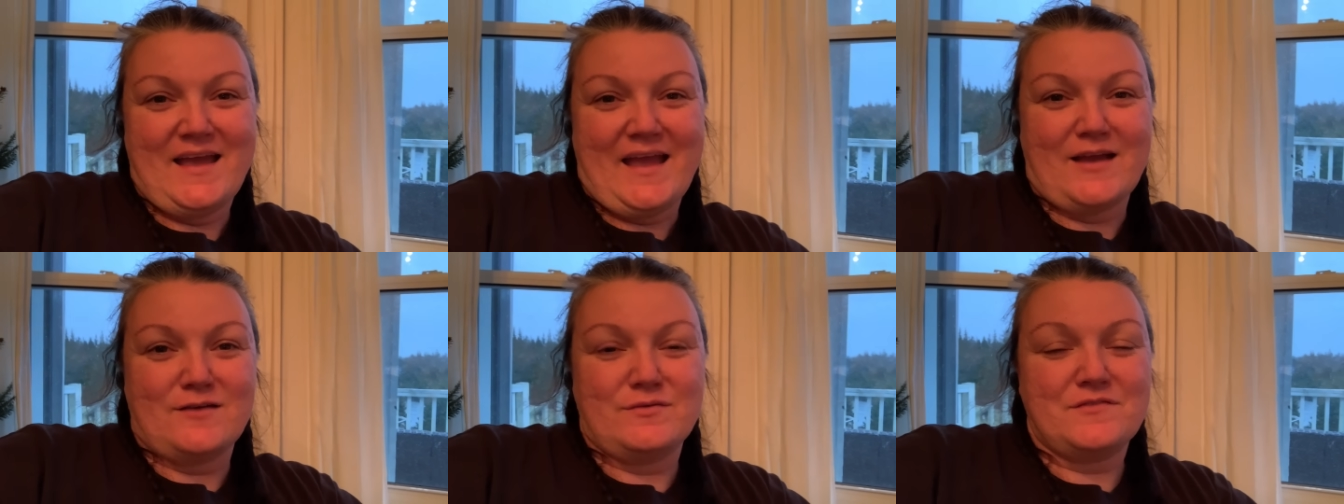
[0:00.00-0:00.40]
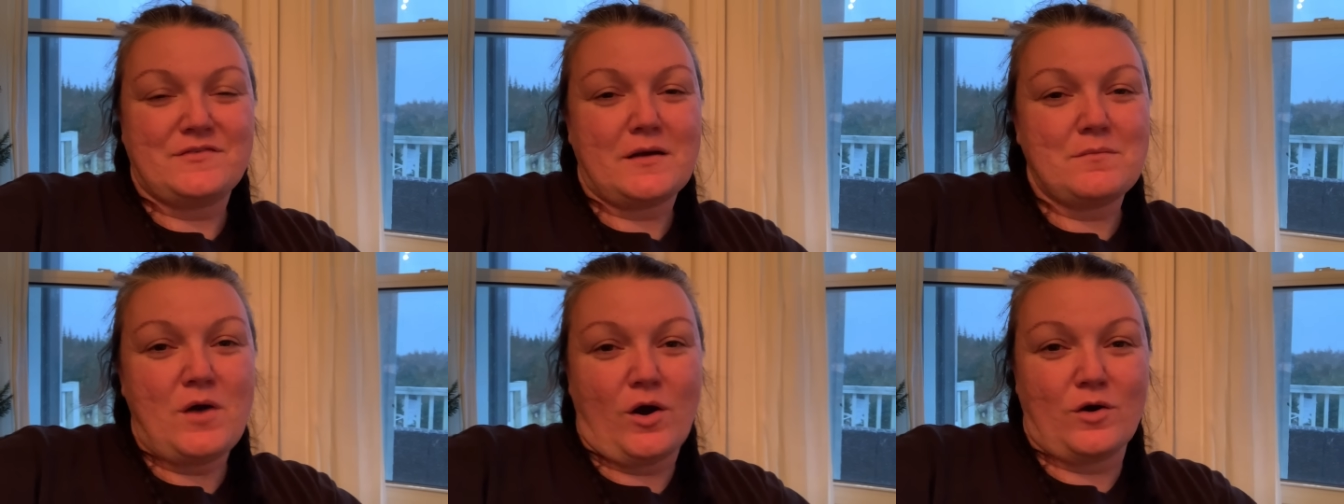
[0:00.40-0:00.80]
And we've
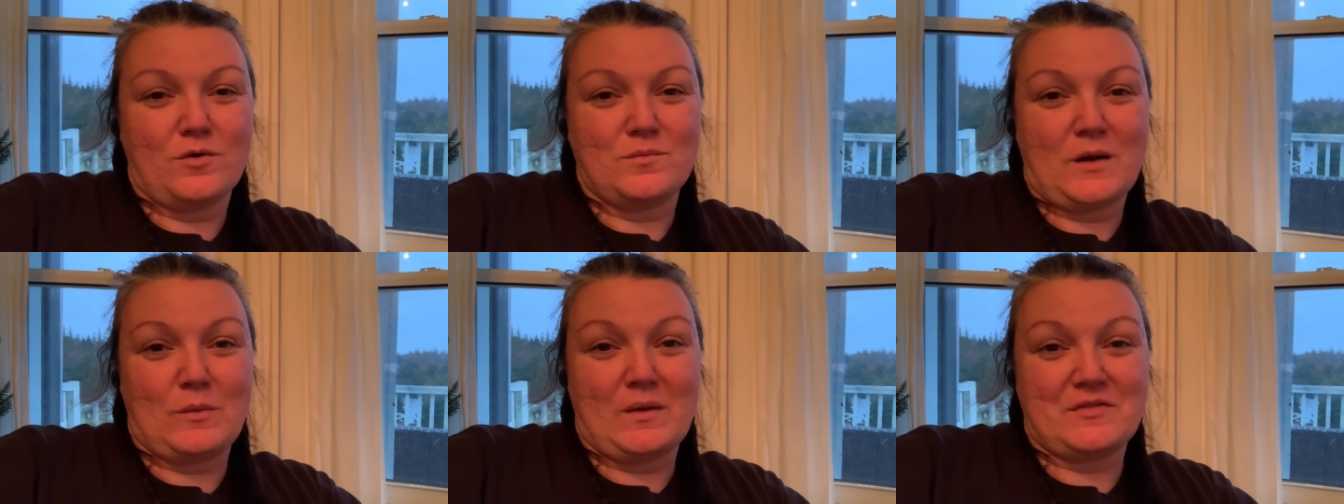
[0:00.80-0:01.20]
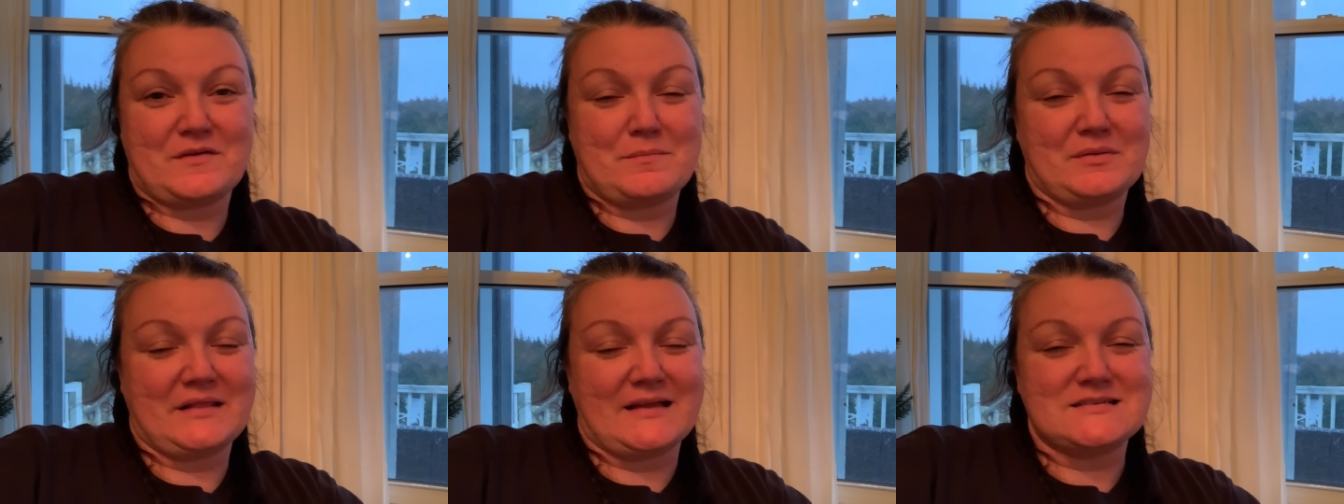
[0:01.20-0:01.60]
come home
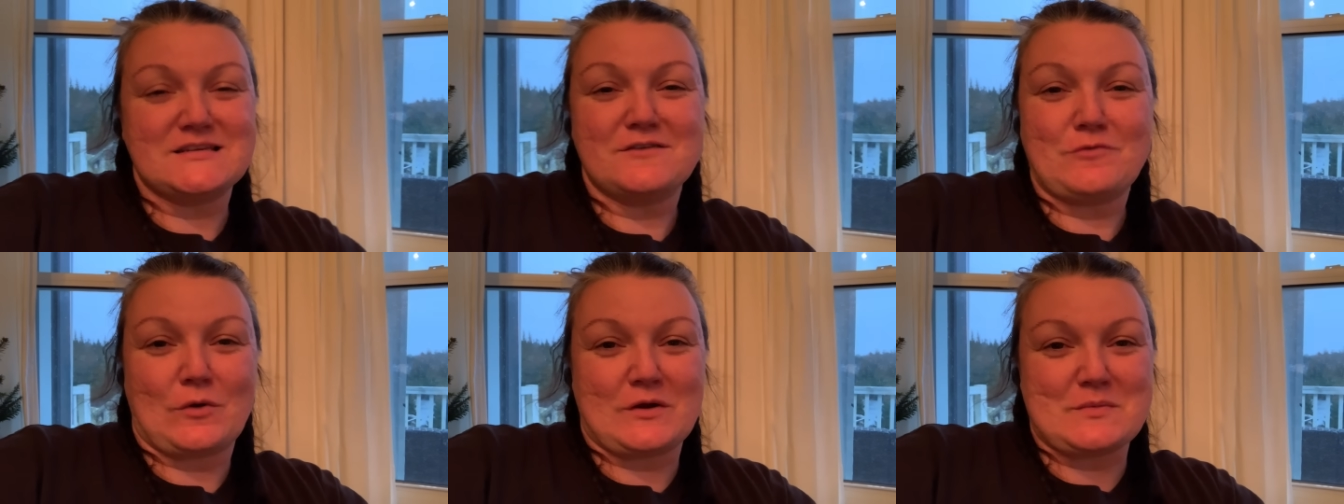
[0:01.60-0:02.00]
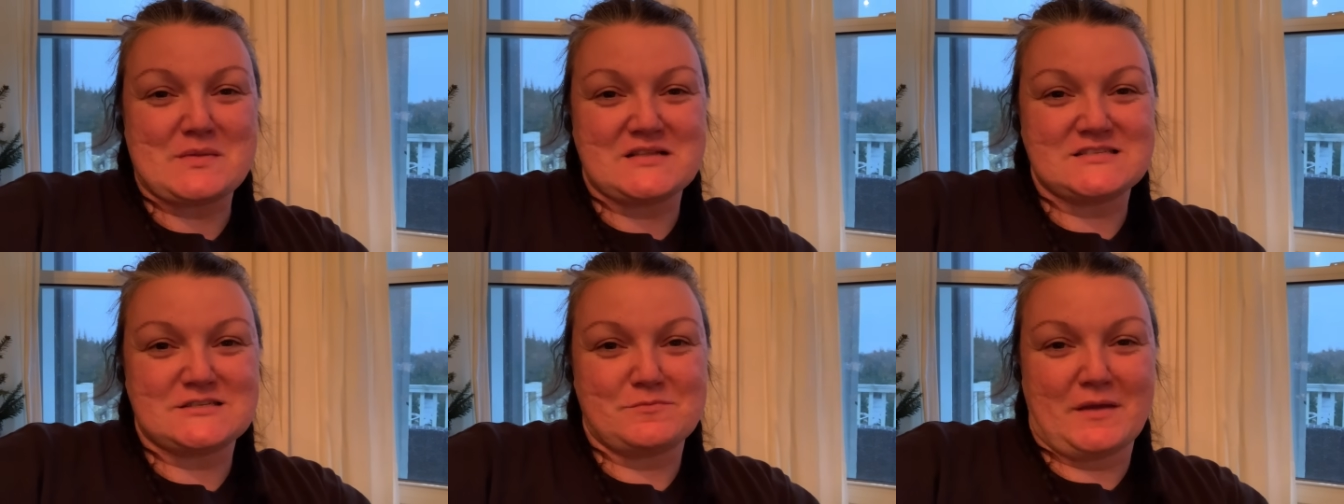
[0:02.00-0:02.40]
with plenty of
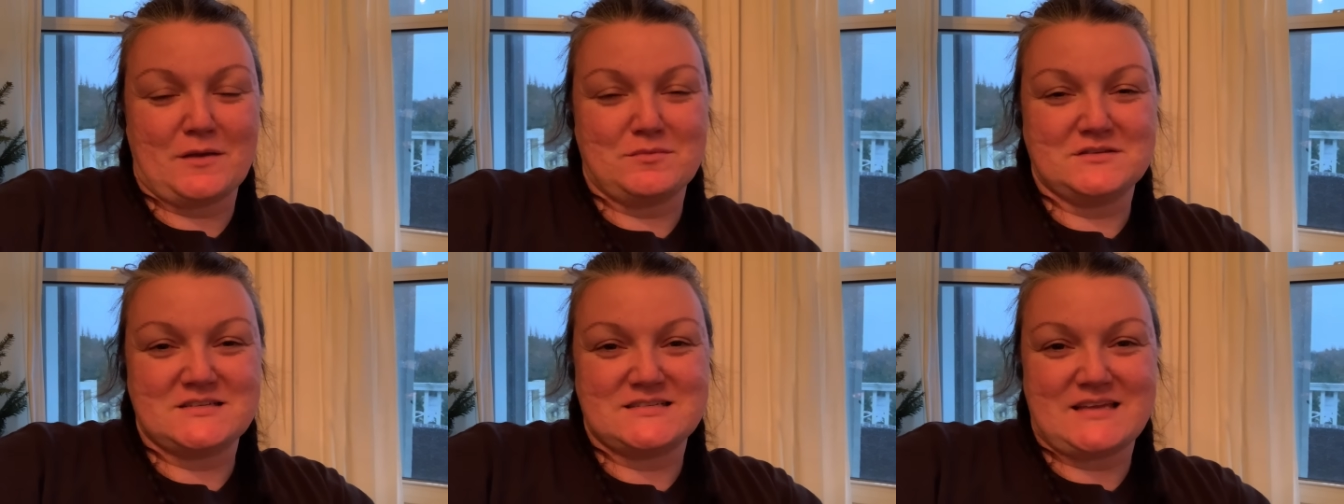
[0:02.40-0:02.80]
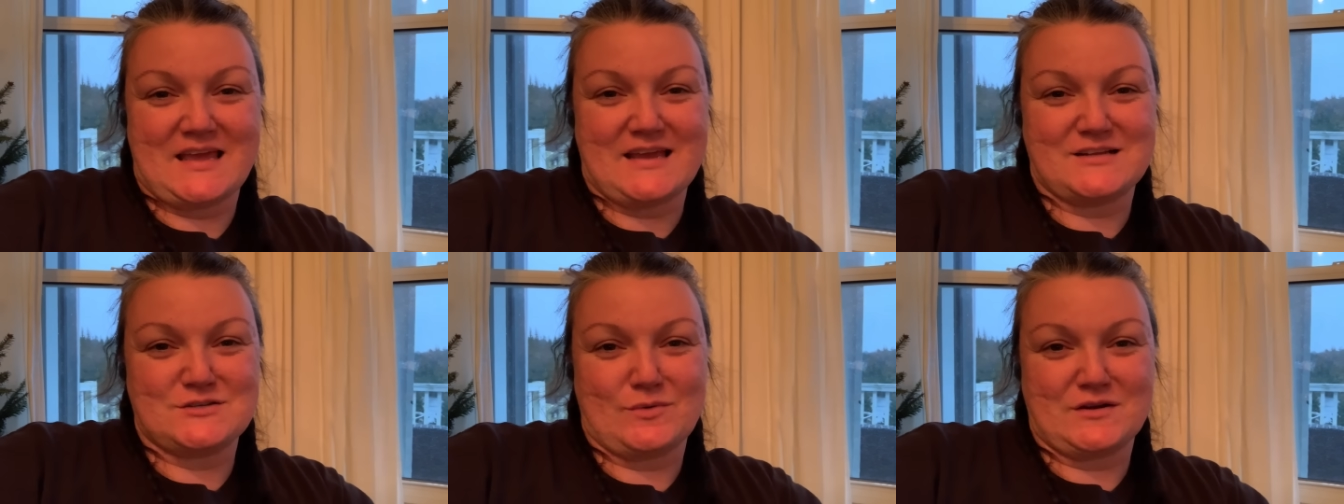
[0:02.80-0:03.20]
ornaments to be able to
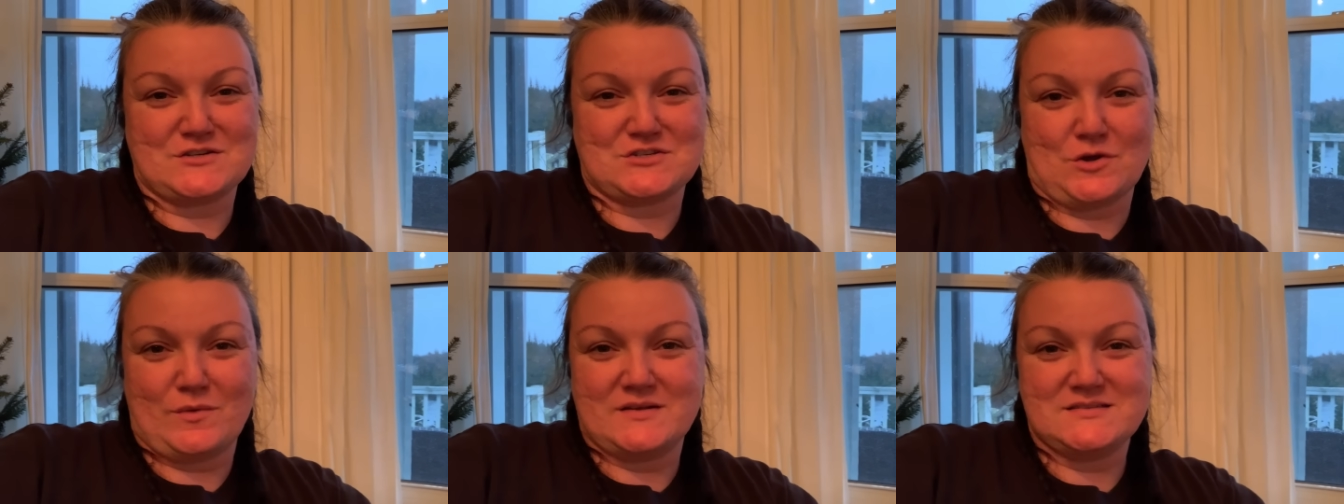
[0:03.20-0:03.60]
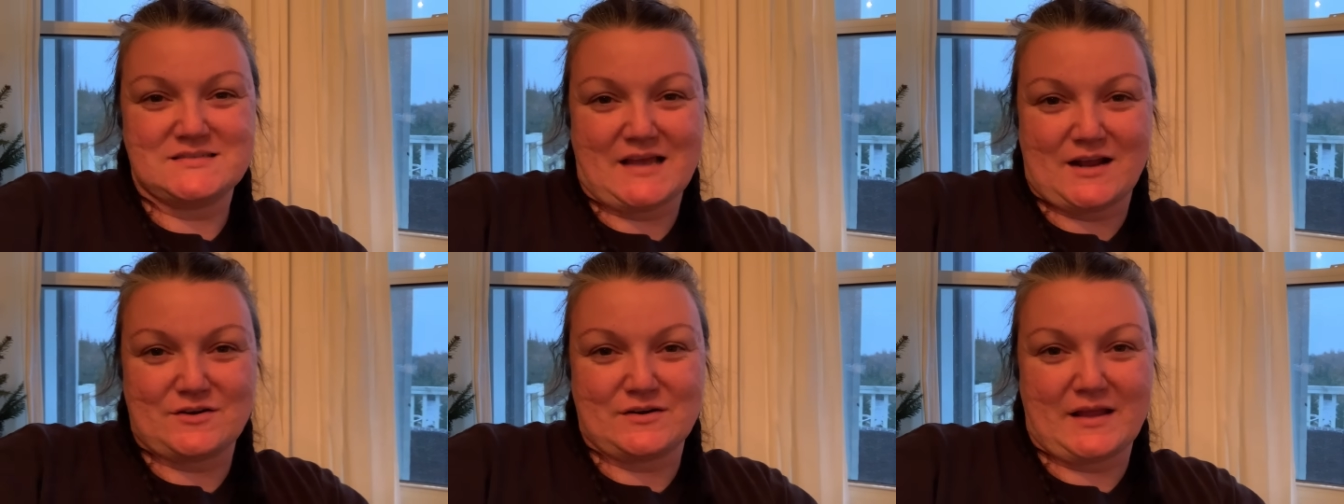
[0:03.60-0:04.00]
take to our show on
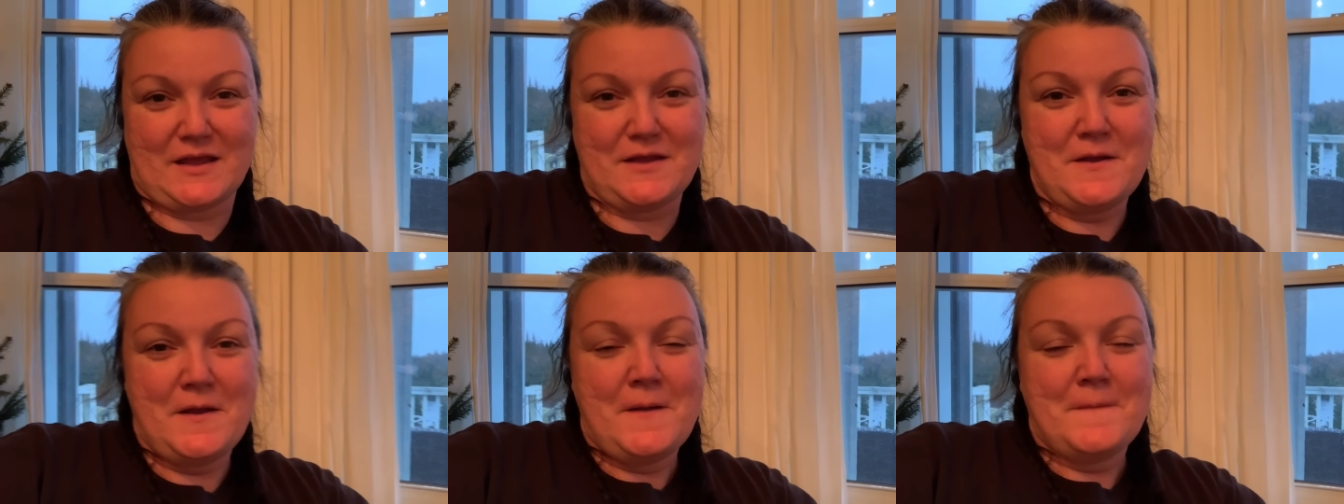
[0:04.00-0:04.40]
Saturday,